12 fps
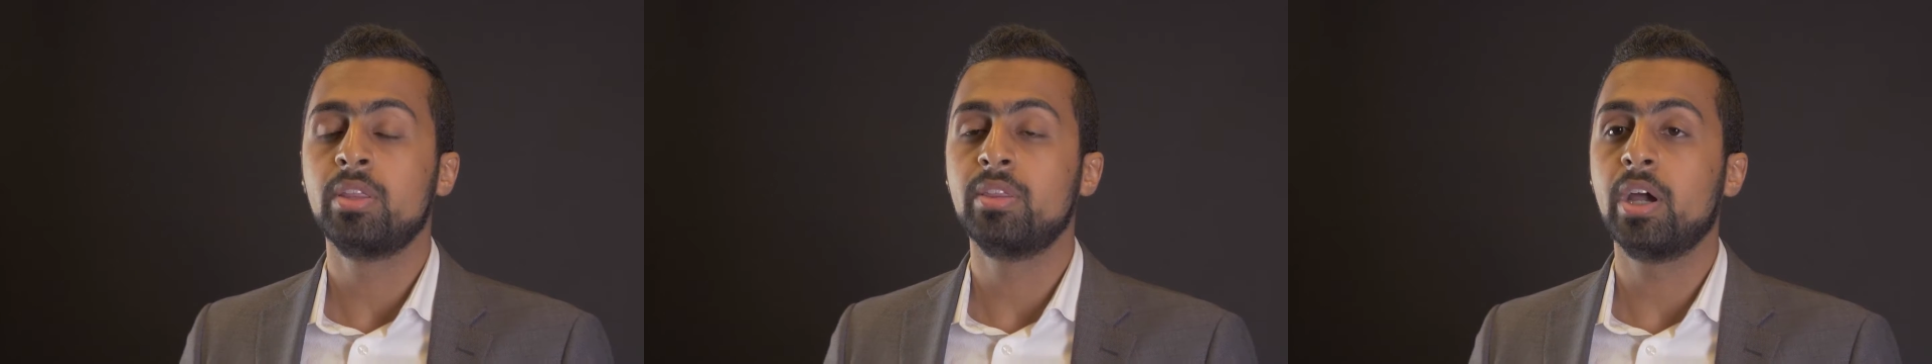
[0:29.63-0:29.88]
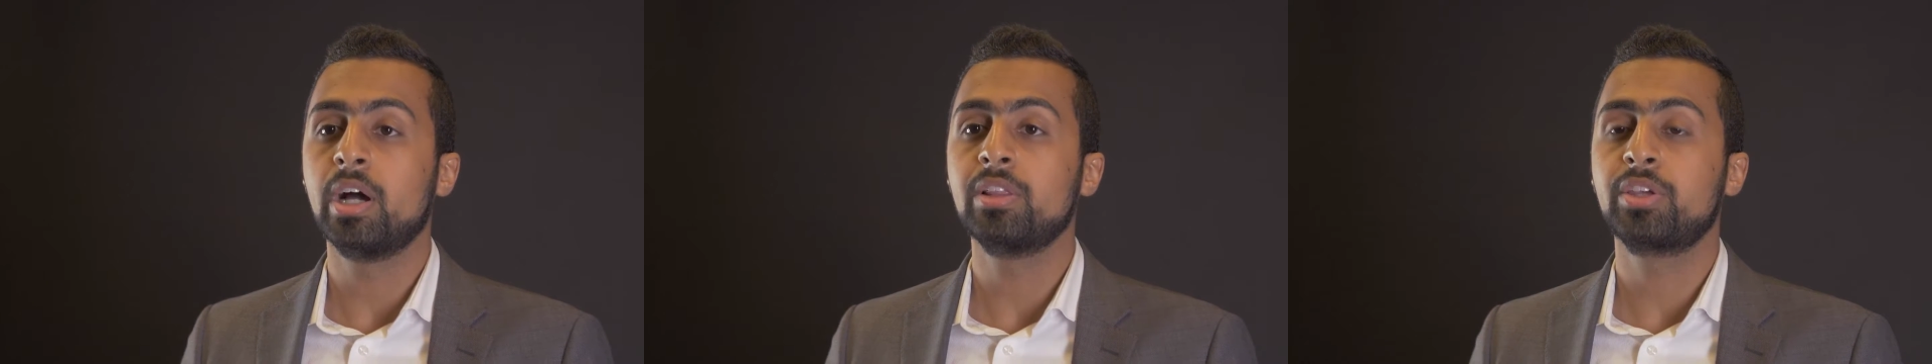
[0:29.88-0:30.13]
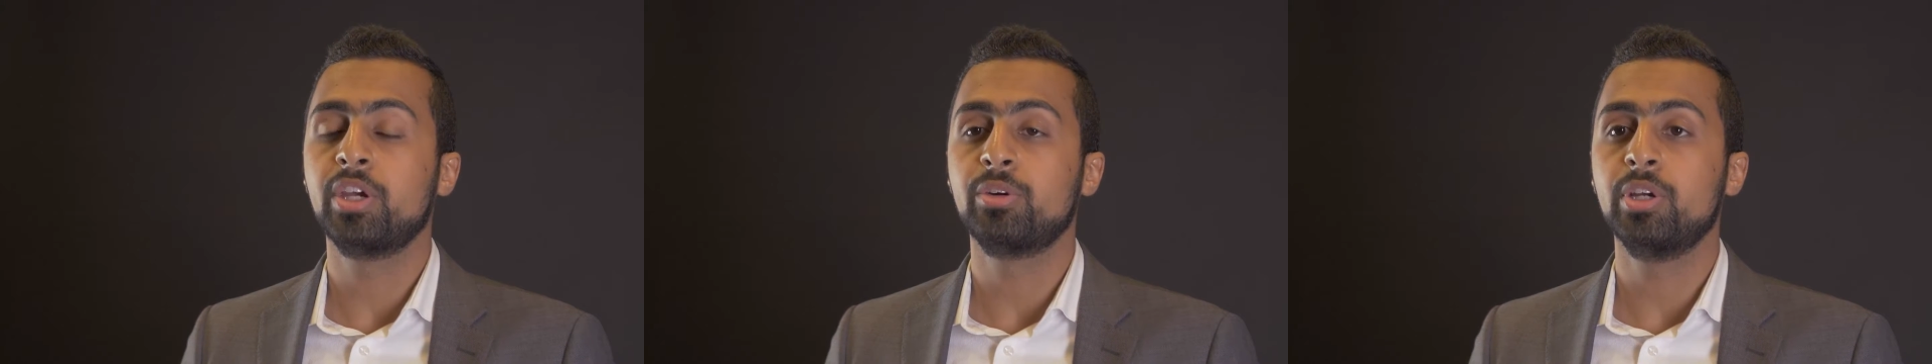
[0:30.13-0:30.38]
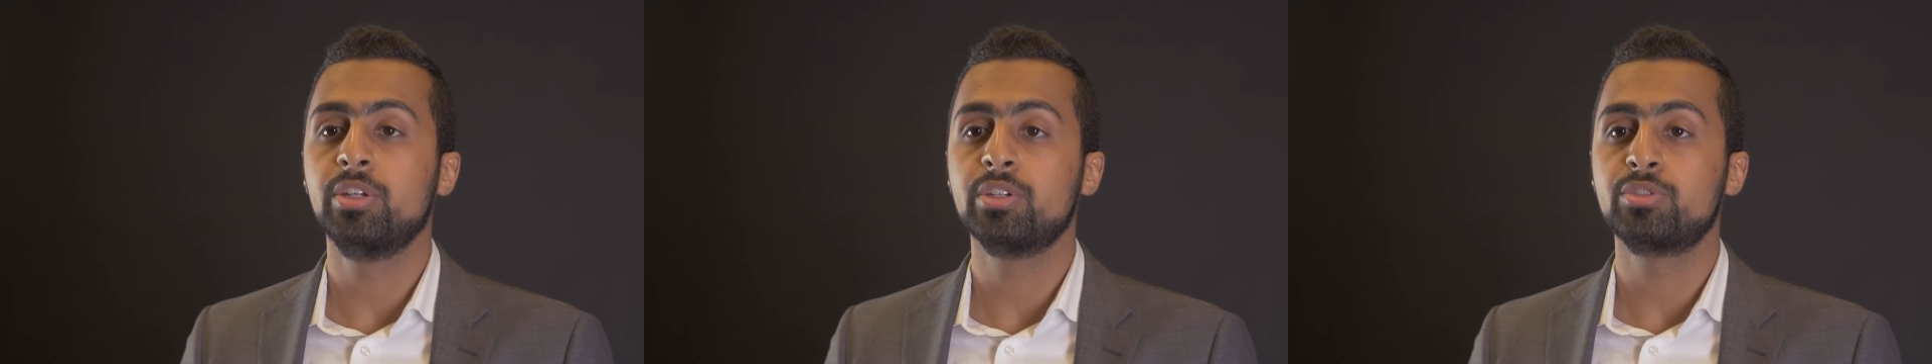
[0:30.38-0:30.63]
the
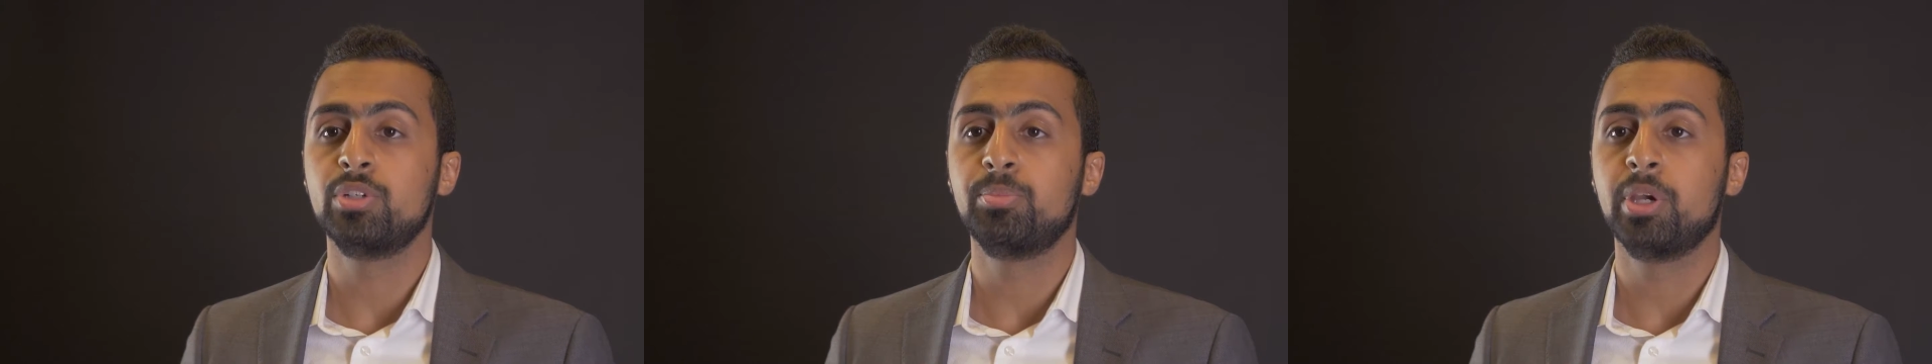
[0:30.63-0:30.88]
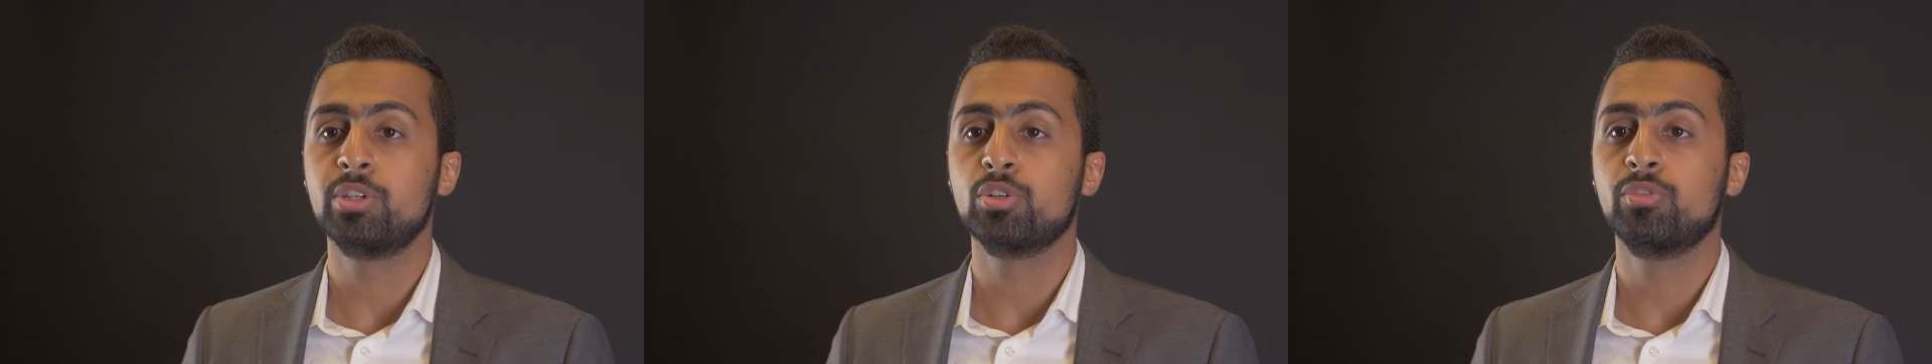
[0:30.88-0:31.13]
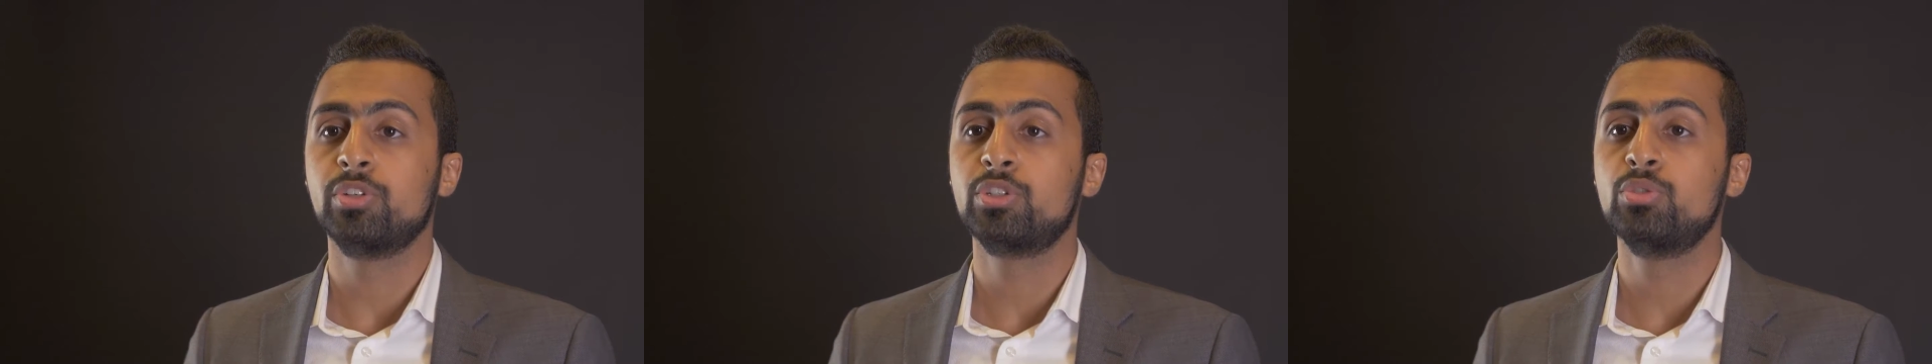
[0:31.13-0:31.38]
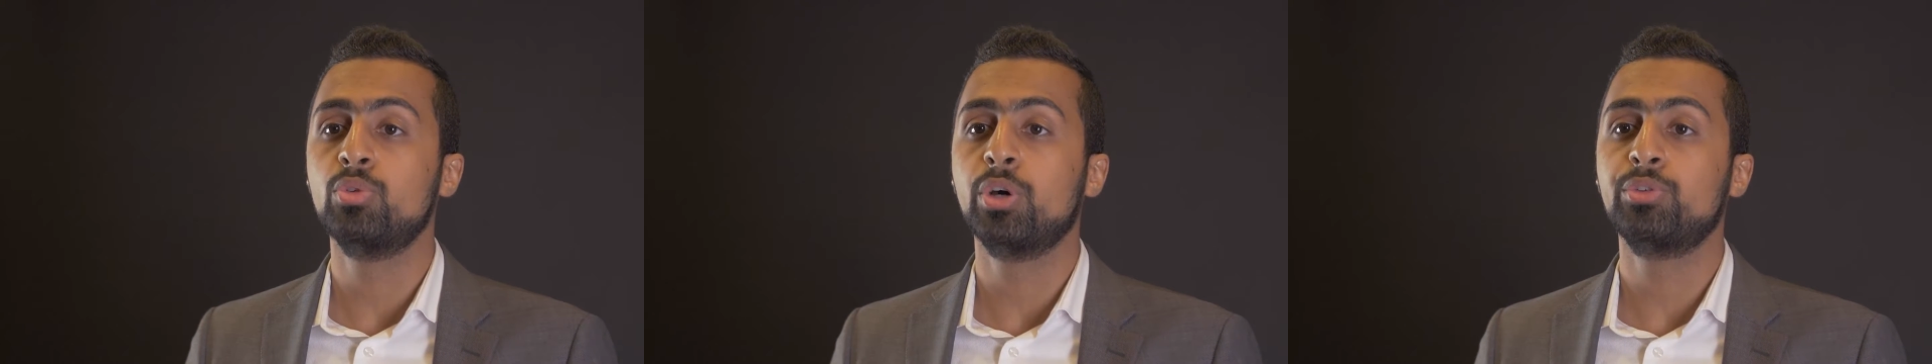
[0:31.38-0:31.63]
healthcare industry pays over
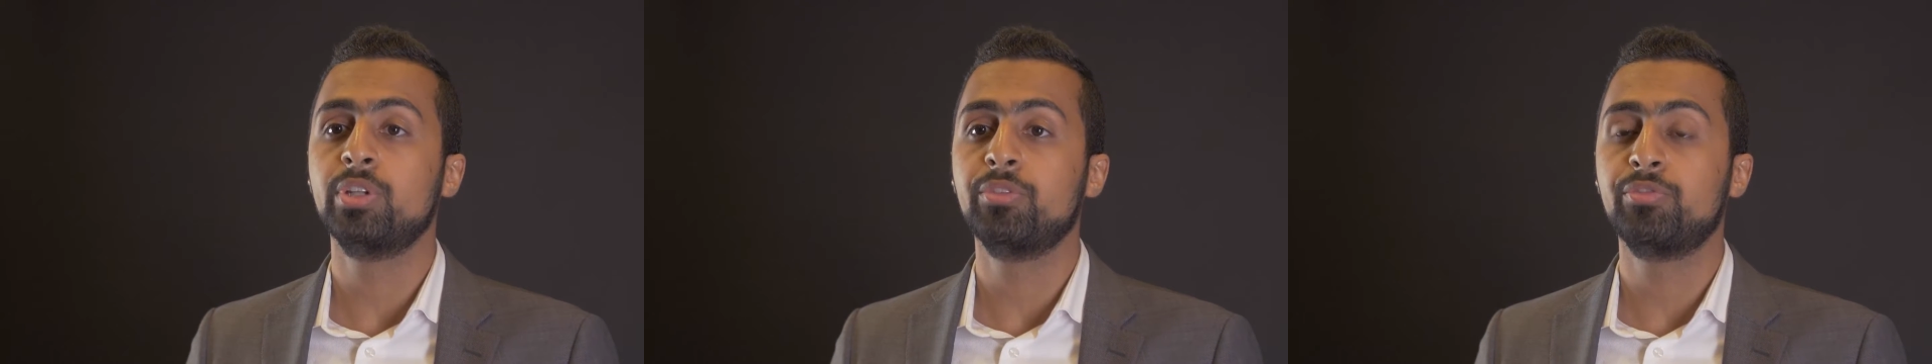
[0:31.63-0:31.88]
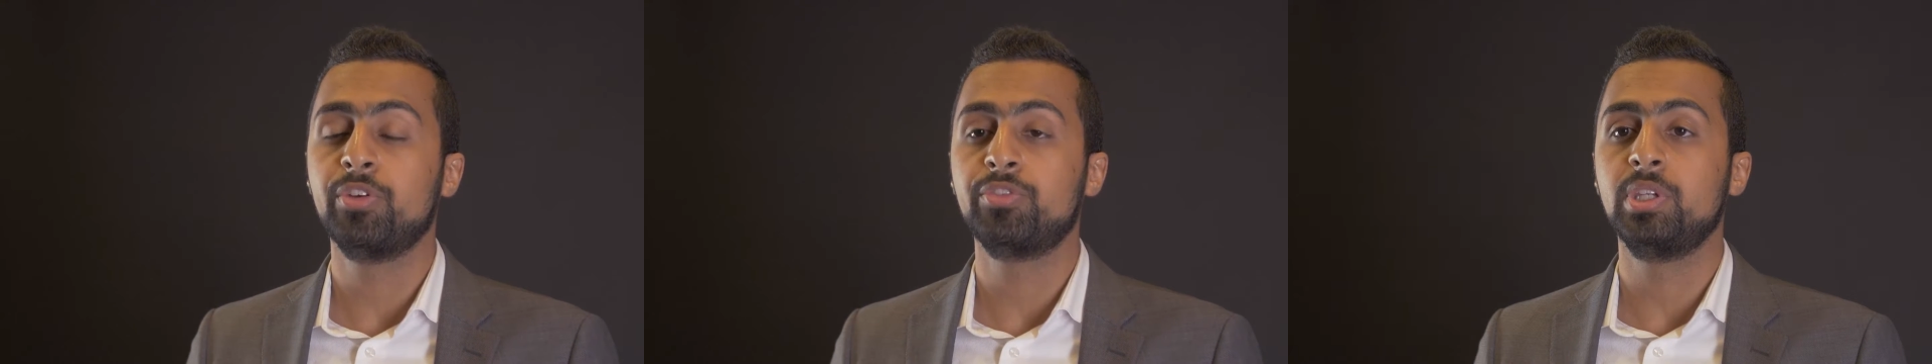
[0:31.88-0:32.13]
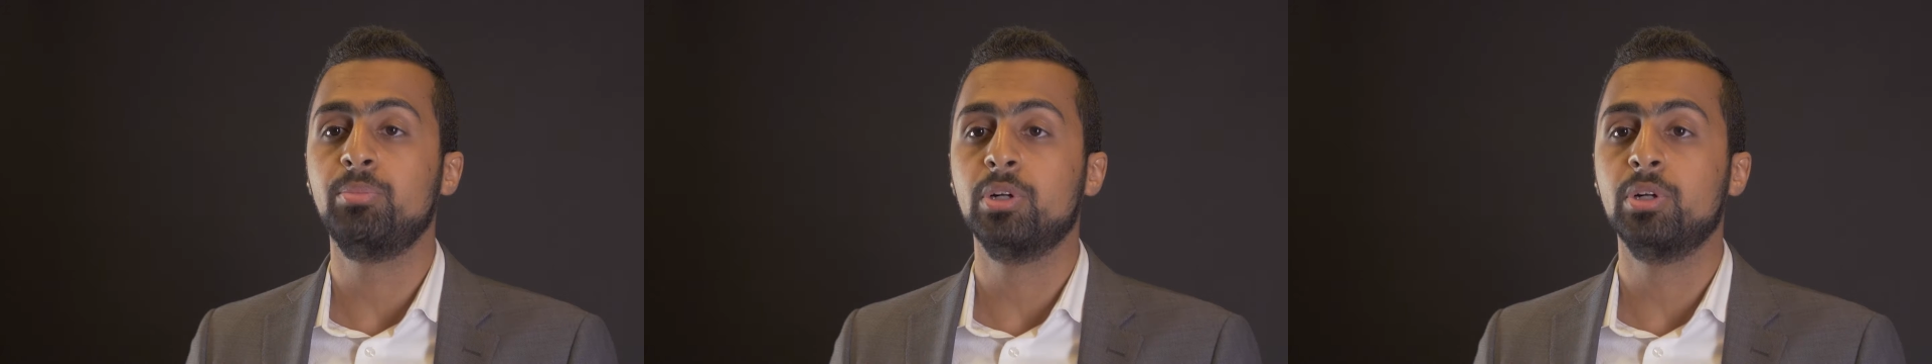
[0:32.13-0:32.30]
$250